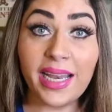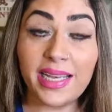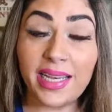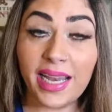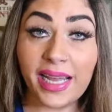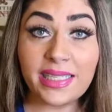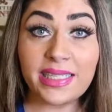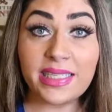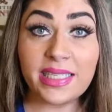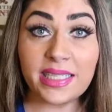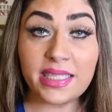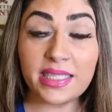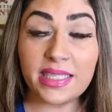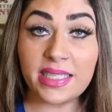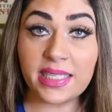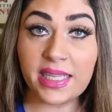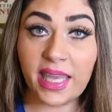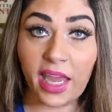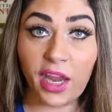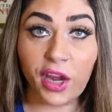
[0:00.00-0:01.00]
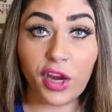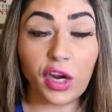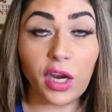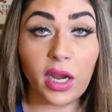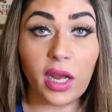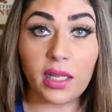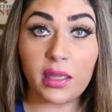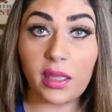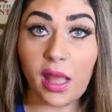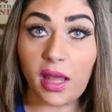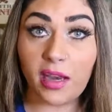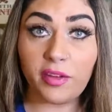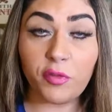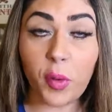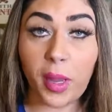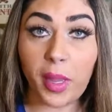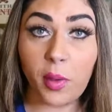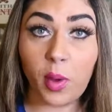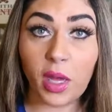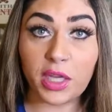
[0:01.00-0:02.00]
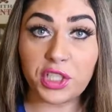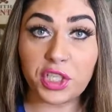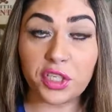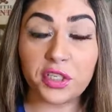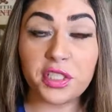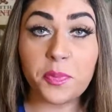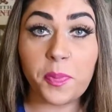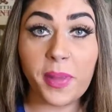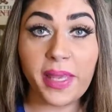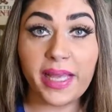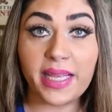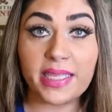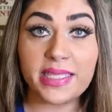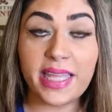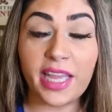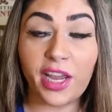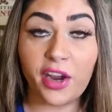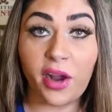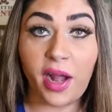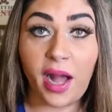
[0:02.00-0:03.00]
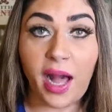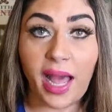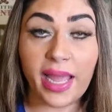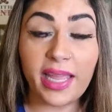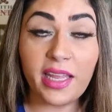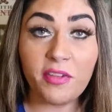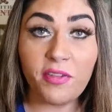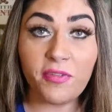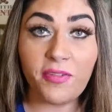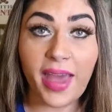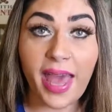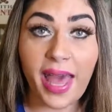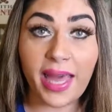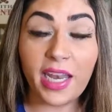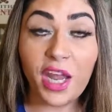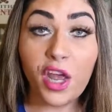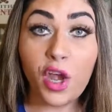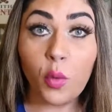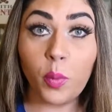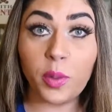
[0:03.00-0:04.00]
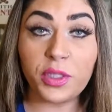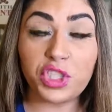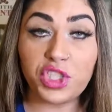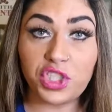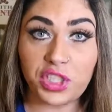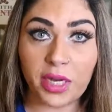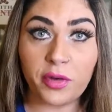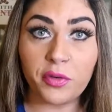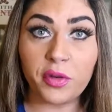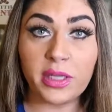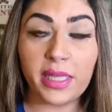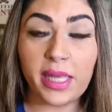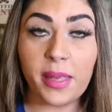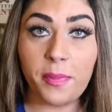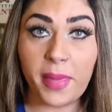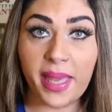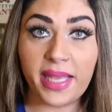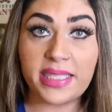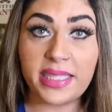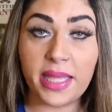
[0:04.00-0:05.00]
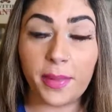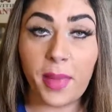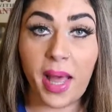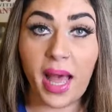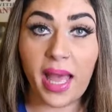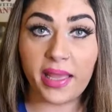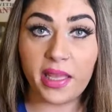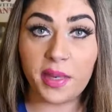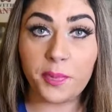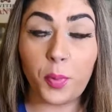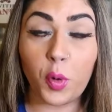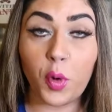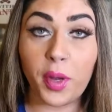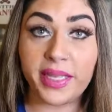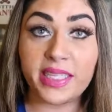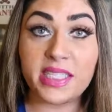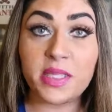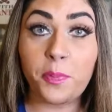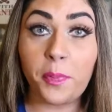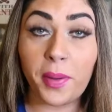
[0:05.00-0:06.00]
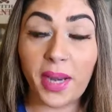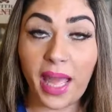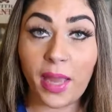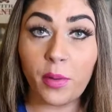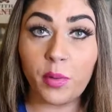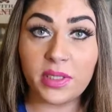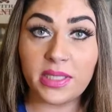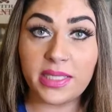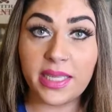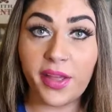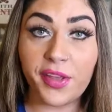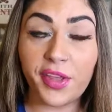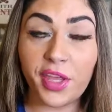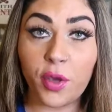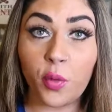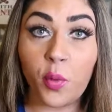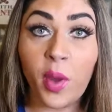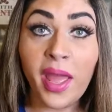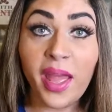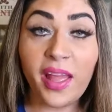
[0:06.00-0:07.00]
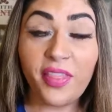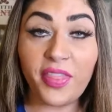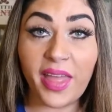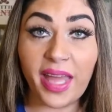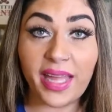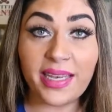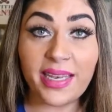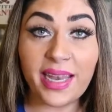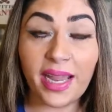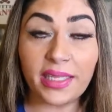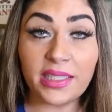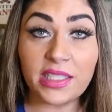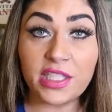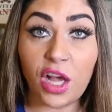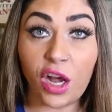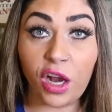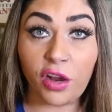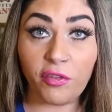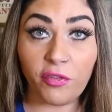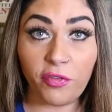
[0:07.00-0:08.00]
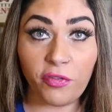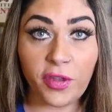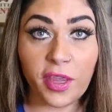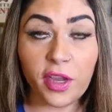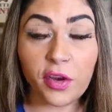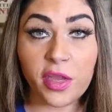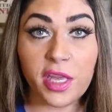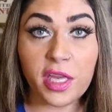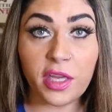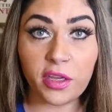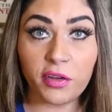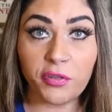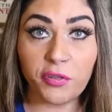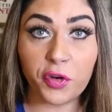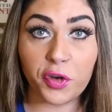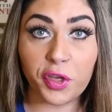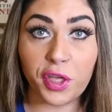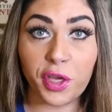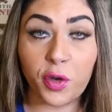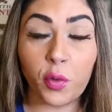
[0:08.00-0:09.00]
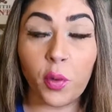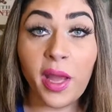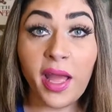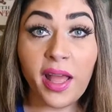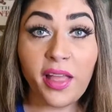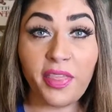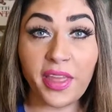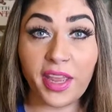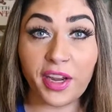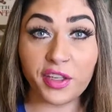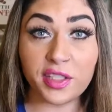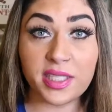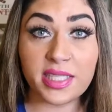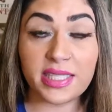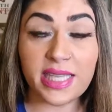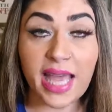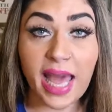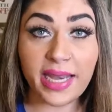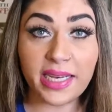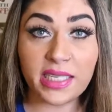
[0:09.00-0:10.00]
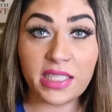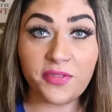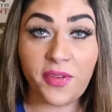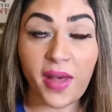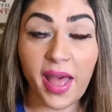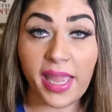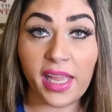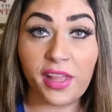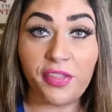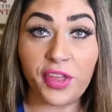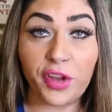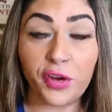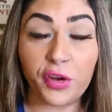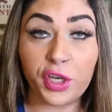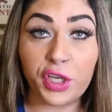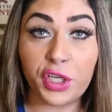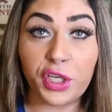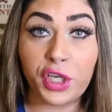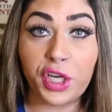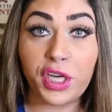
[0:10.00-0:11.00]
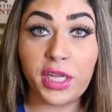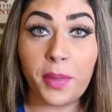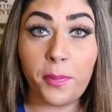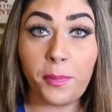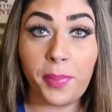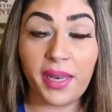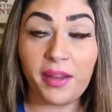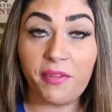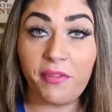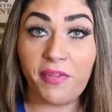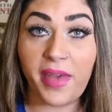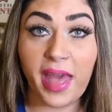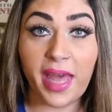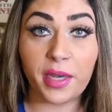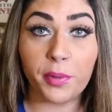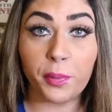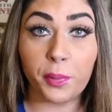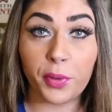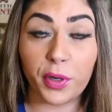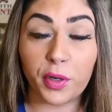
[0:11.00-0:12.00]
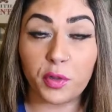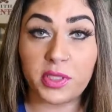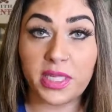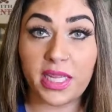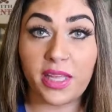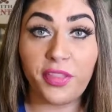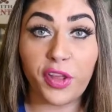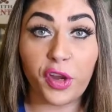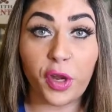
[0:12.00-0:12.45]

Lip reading: Nuts scare a lot of Weight Watchers because they are high in fat, which generally makes them high in points. But I will tell you that nuts are very good for you. They are satisfying. They're a good bit of fat and protein.